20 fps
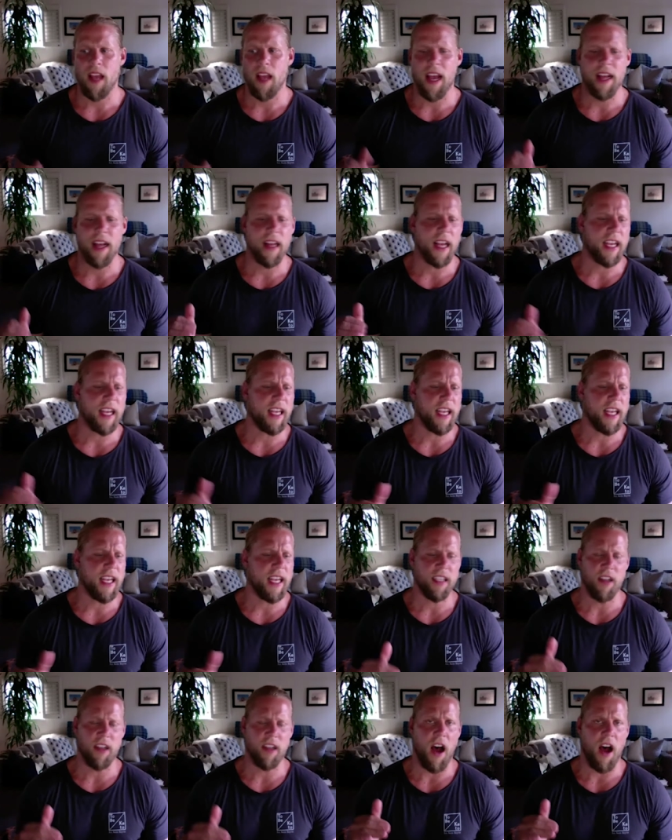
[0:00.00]
and like
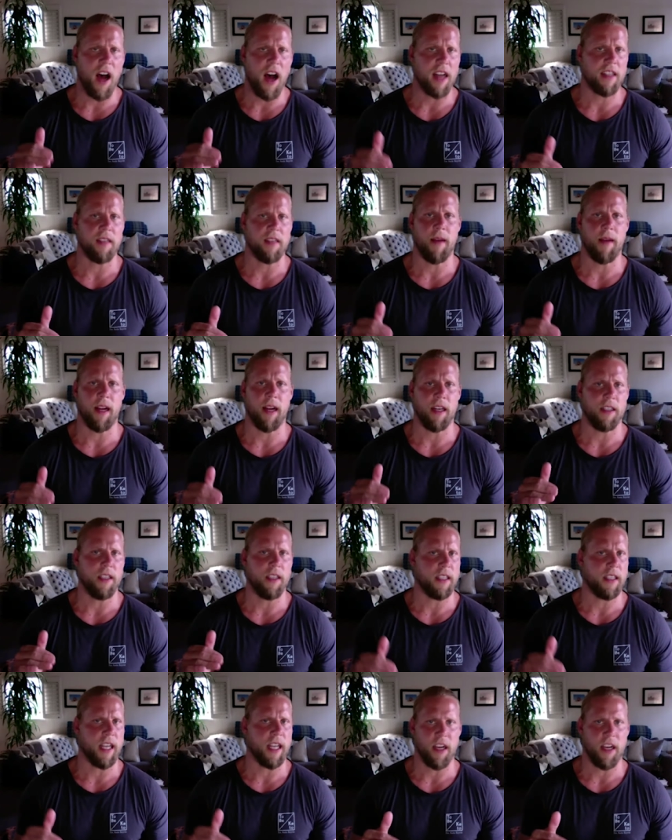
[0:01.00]
he's awesome on
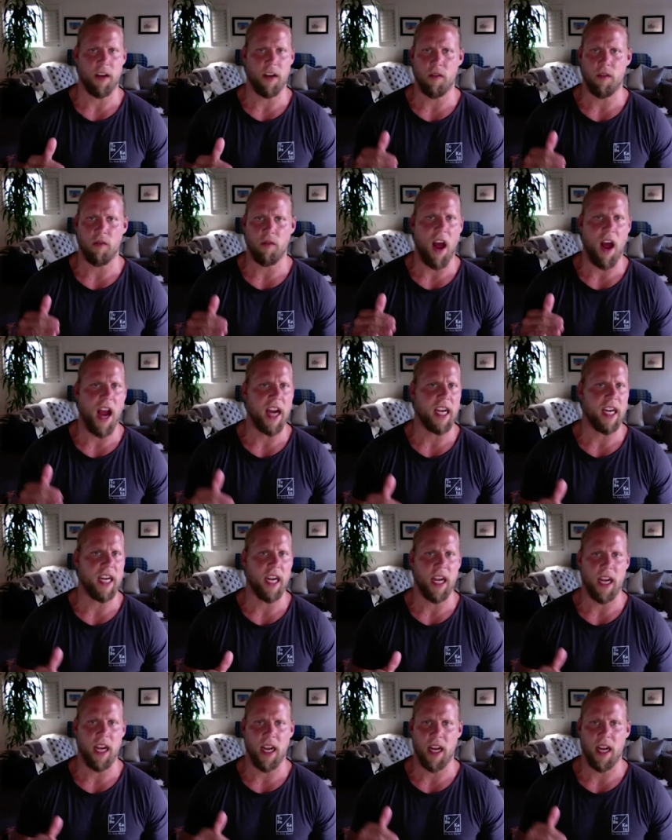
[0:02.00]
just like a
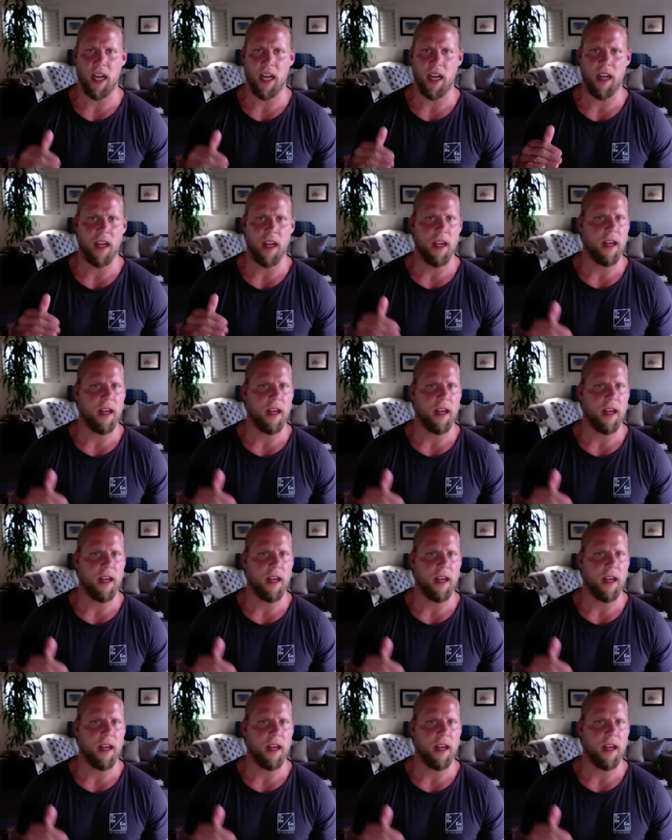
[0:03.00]
grinding